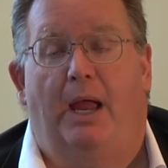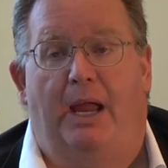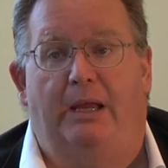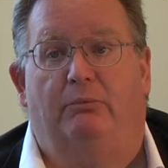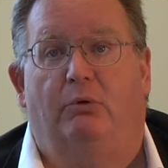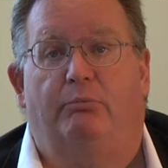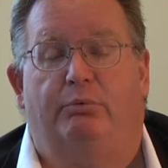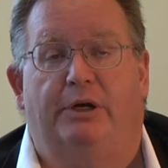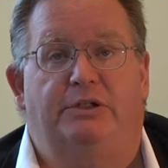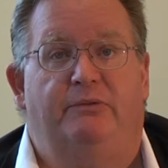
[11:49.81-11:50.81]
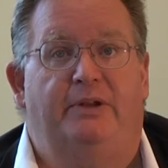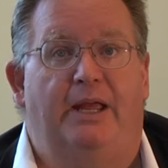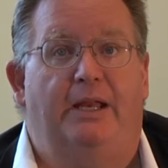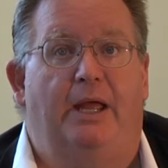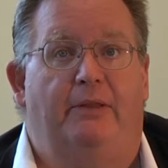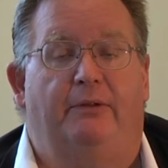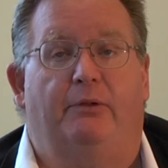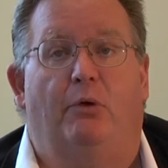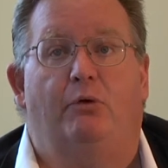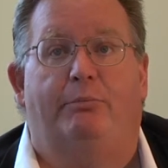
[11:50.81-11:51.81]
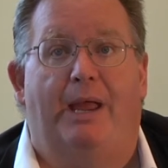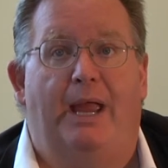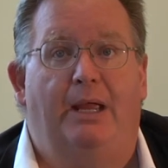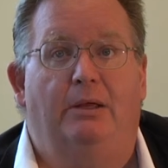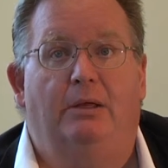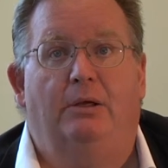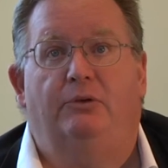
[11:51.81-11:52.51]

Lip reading: a breach of data at the local bank